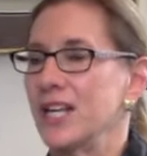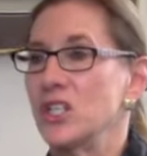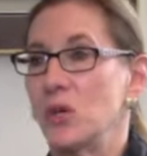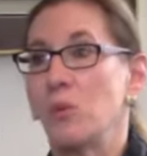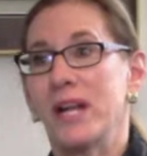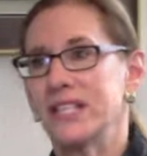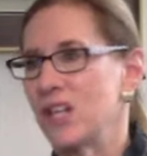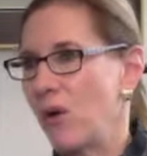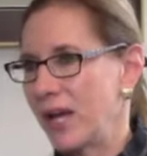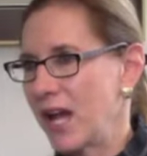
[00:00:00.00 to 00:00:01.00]
to what's
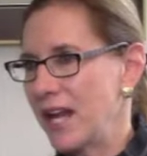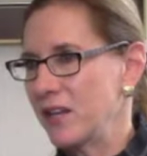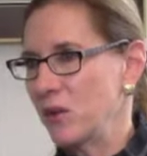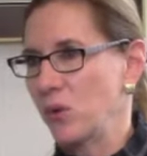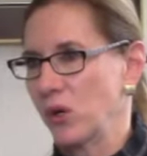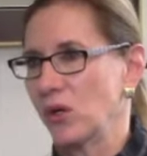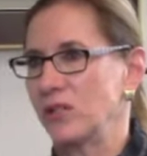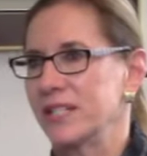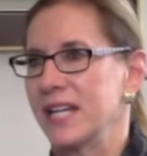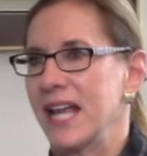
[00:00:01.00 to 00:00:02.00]
going on in the
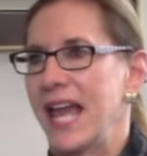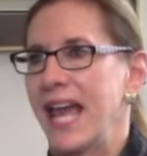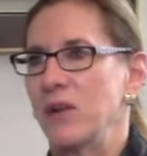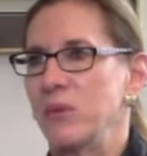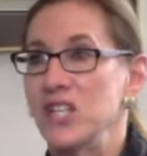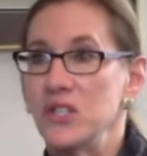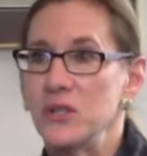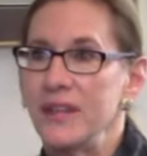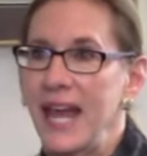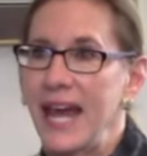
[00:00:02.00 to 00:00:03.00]
world. And we
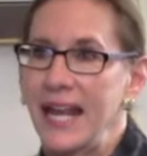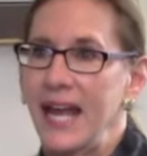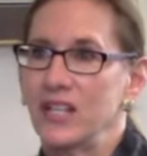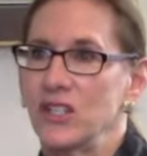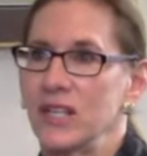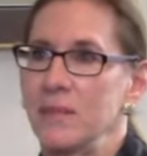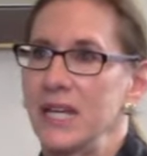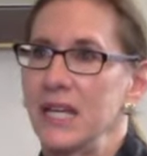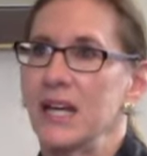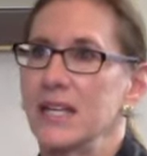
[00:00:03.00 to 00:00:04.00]
do that actually
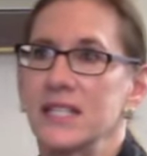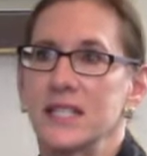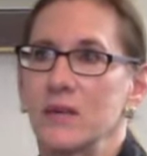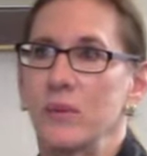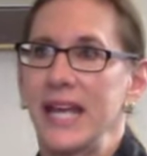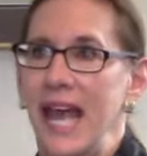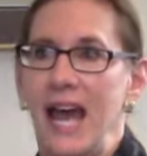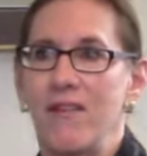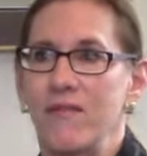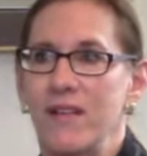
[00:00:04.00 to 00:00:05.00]
because we
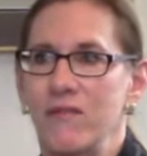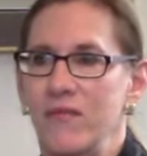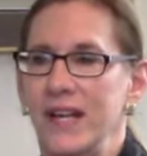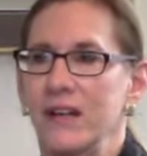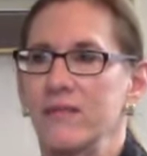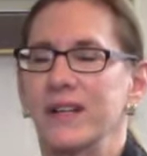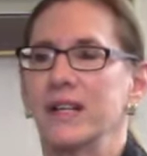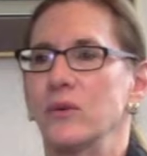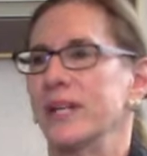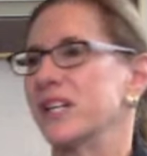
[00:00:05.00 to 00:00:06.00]
have a very,
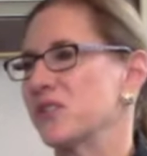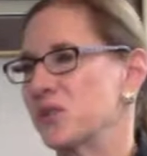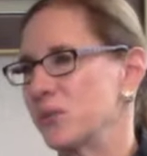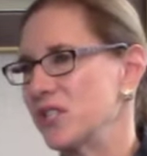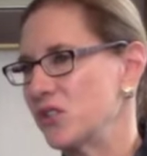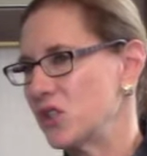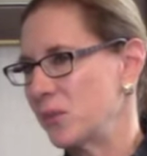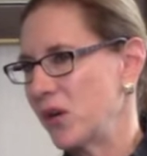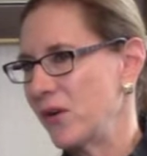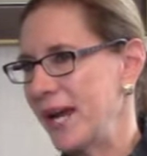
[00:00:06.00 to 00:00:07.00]
very rigorous research
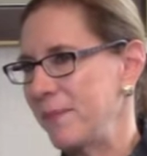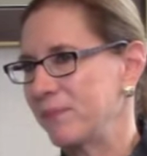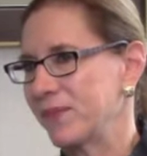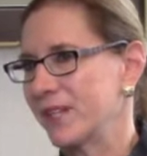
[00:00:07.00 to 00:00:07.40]
program